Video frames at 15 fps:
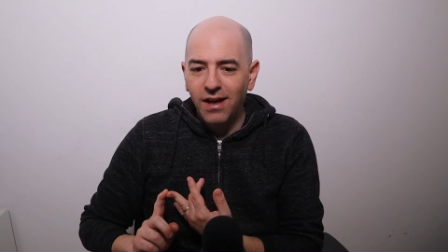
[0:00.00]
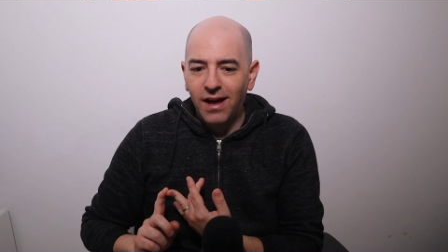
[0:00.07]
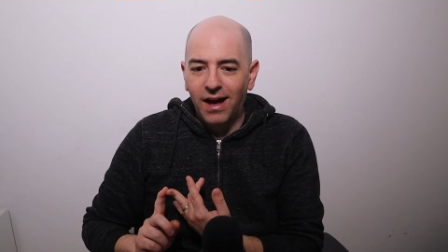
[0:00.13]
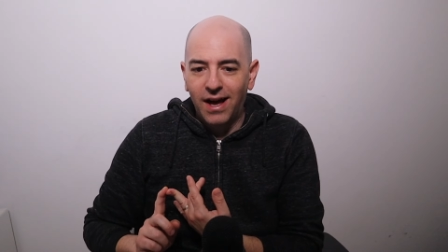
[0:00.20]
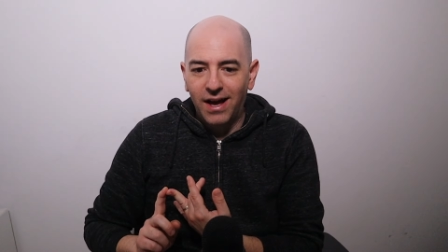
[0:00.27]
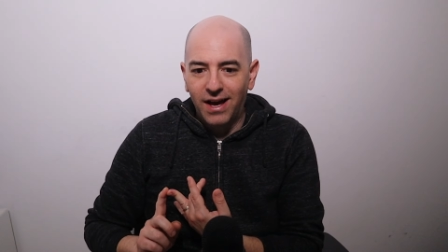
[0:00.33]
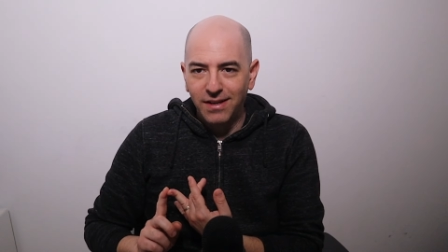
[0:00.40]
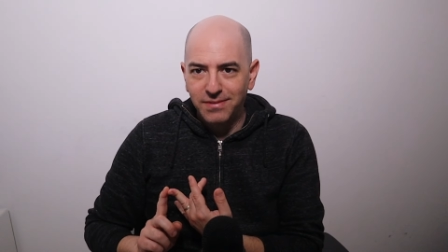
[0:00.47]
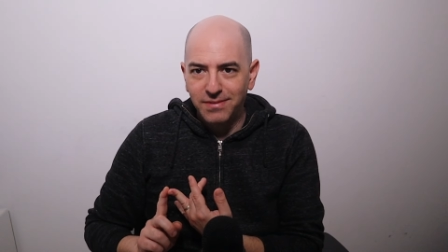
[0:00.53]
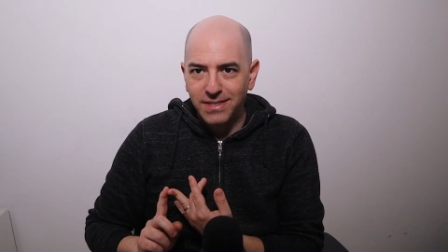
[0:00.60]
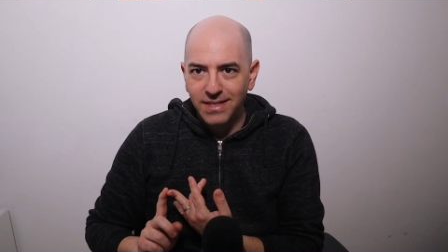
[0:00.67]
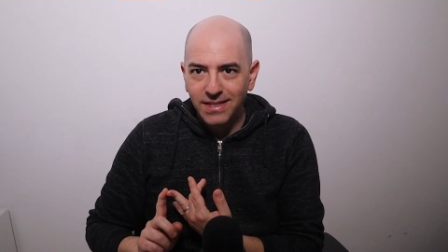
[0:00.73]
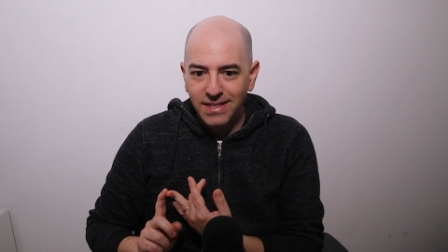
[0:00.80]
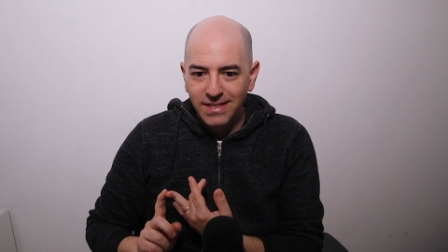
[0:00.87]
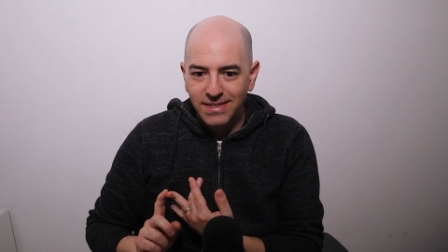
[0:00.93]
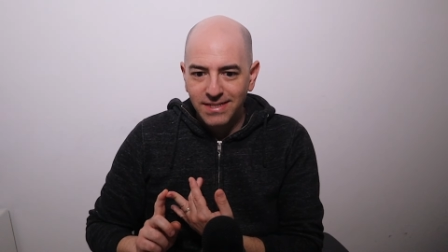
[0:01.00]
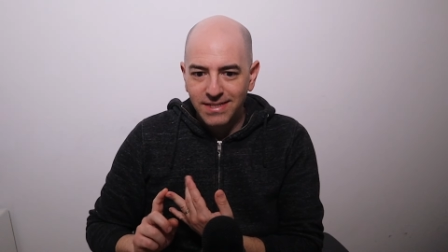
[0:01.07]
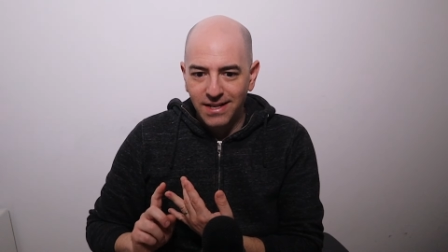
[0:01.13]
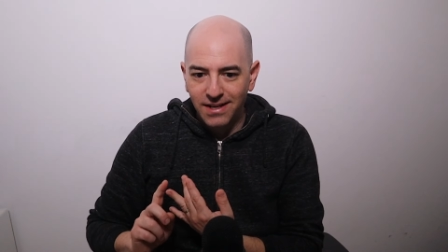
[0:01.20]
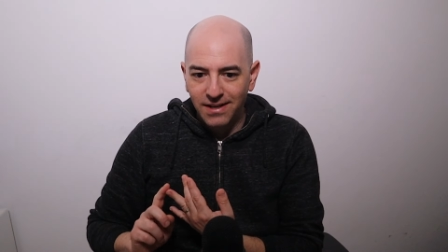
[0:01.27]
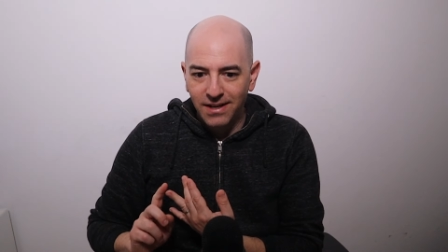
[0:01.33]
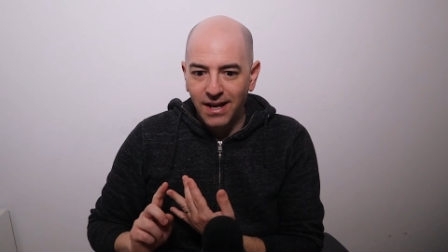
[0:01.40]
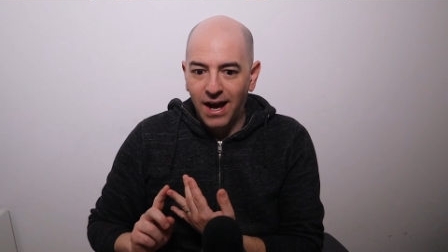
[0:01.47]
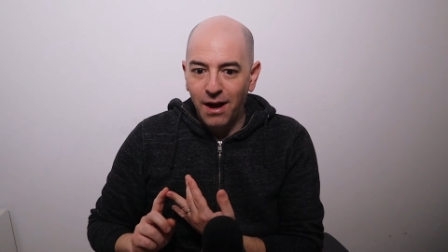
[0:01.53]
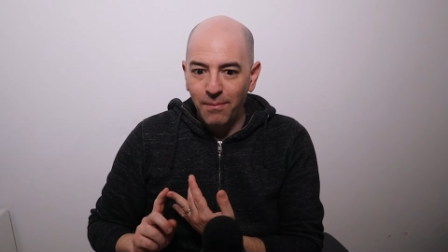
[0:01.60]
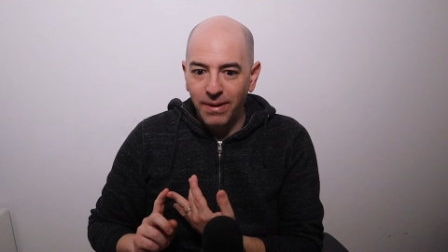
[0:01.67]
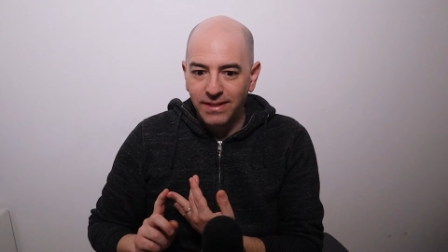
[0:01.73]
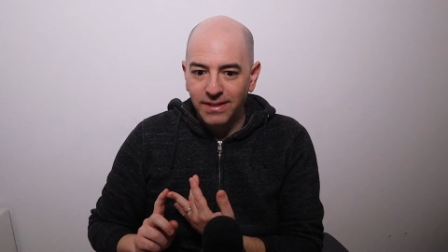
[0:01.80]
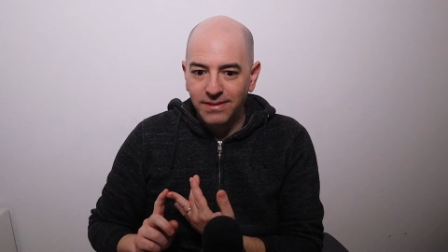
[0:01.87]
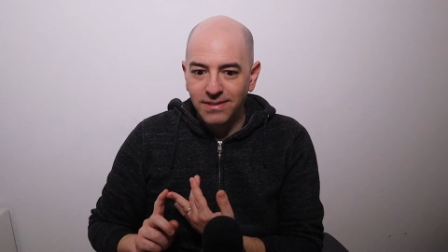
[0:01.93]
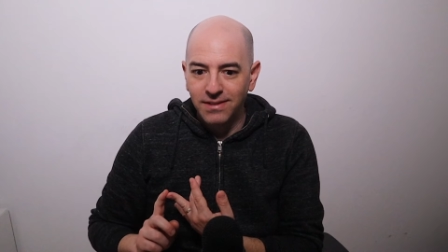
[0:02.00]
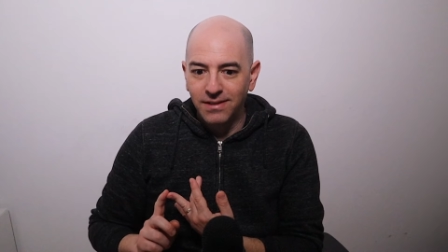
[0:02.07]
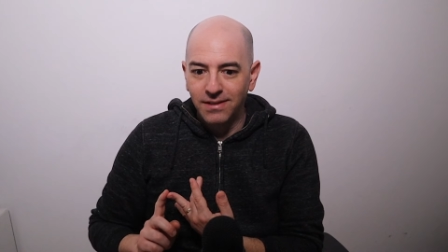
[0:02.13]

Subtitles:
I've seen this comment